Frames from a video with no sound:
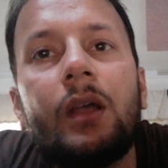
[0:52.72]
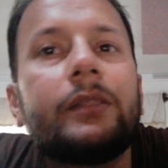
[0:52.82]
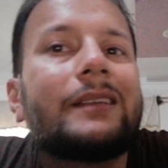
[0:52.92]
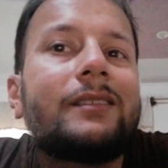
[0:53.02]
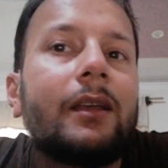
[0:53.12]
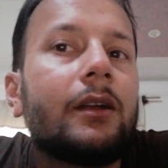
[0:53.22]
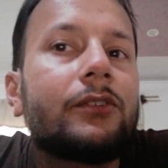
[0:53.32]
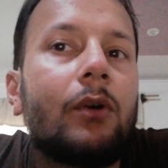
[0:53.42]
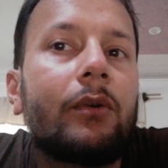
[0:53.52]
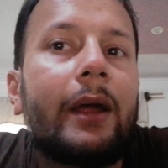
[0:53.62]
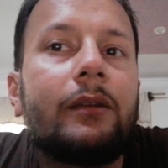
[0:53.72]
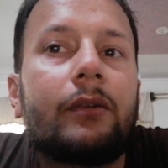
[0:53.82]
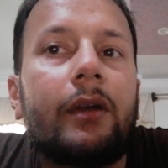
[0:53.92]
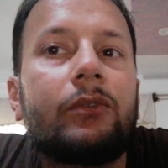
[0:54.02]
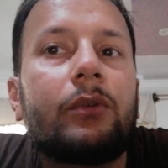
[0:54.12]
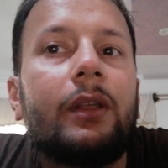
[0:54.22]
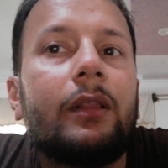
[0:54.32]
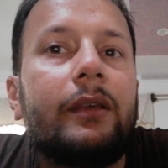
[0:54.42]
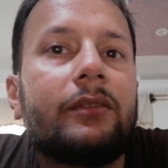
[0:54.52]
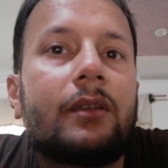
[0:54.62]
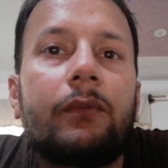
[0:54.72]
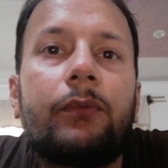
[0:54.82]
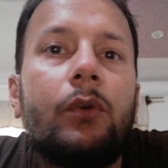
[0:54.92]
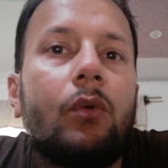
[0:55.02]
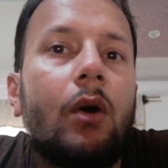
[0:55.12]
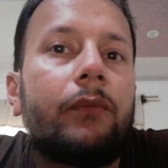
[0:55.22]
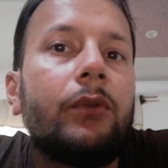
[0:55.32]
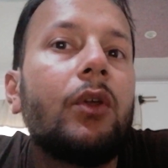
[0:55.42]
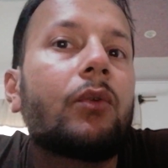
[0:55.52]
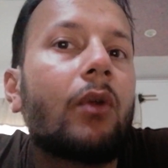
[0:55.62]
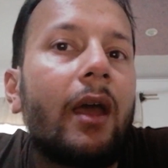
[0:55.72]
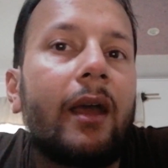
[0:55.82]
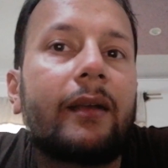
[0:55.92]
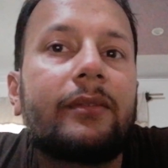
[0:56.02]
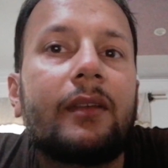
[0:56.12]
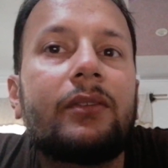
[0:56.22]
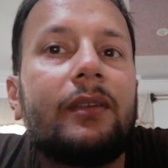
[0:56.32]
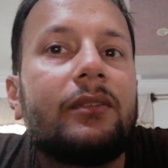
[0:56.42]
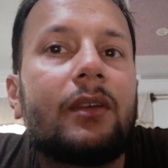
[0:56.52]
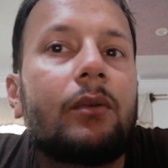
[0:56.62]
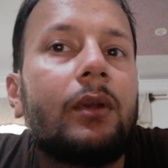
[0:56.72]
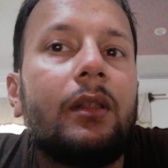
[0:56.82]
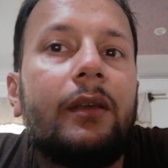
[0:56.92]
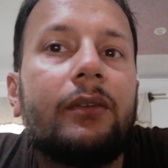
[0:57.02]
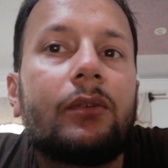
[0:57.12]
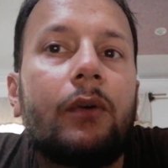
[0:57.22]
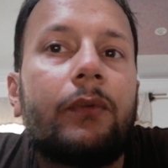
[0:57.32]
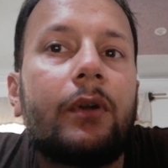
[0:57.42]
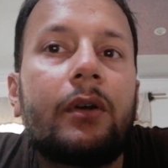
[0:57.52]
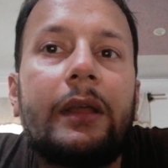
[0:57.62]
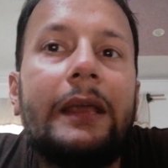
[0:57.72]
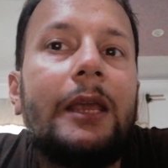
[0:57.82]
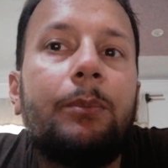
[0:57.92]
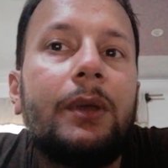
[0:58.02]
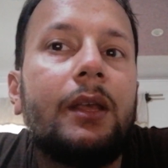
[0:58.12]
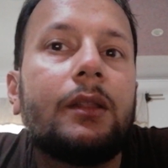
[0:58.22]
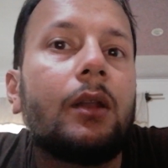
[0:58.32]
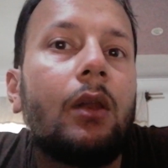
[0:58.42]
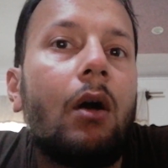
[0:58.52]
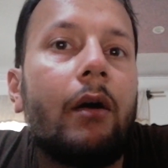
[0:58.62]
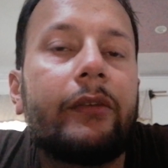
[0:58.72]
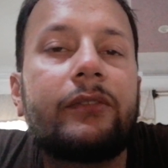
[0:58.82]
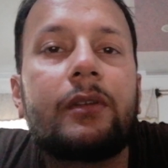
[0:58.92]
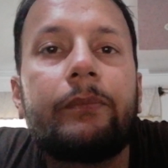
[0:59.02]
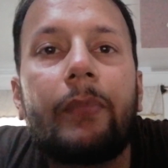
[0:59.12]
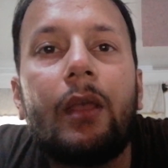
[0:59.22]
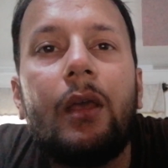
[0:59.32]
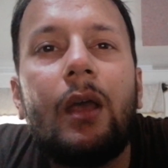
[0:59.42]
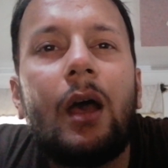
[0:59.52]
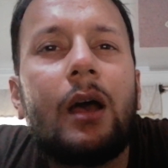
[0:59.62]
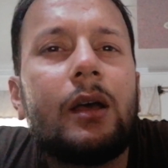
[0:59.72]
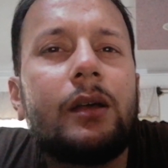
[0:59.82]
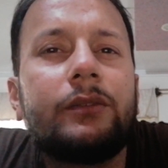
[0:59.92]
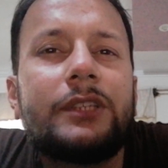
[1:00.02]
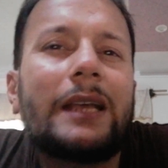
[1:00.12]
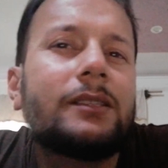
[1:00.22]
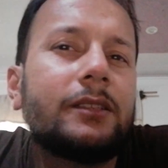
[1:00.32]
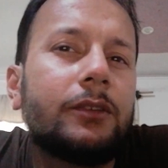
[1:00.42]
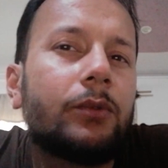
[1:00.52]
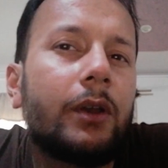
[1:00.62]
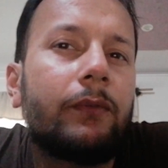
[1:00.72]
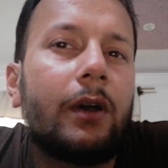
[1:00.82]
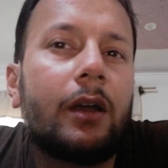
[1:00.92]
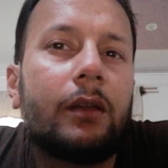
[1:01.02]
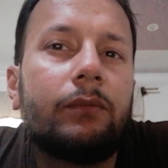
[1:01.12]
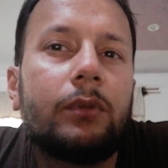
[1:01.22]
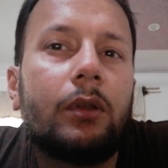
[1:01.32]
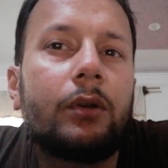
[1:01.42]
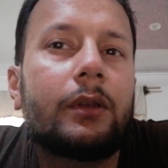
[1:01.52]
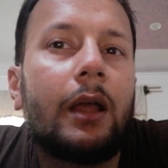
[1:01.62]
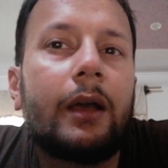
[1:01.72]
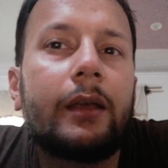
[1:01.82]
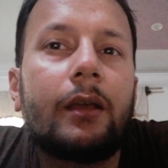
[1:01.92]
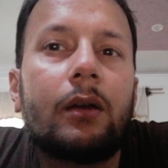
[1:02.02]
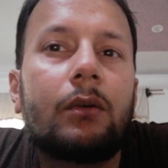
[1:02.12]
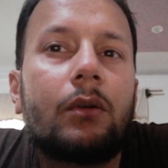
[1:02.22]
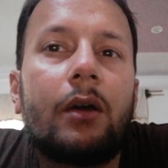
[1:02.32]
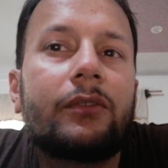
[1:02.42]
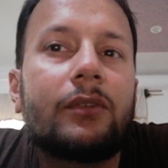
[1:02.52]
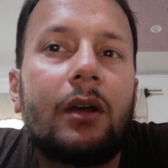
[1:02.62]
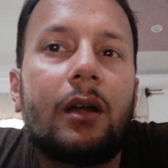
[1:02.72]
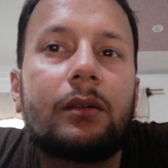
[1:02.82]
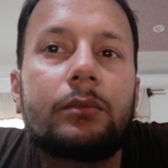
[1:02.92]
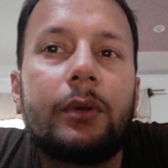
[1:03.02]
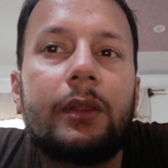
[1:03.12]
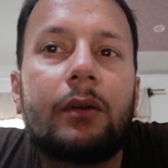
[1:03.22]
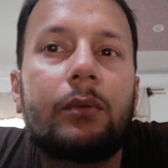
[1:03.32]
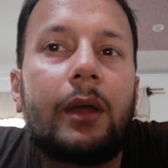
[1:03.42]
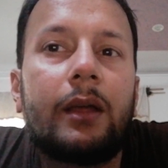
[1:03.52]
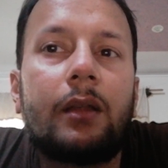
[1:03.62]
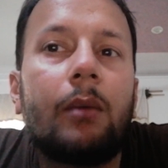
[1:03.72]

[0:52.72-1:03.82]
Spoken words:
the singer-songwriter has released a few of new tracks since the release of her EP, The Lost. Jackson, 25, looked like a rock star with a red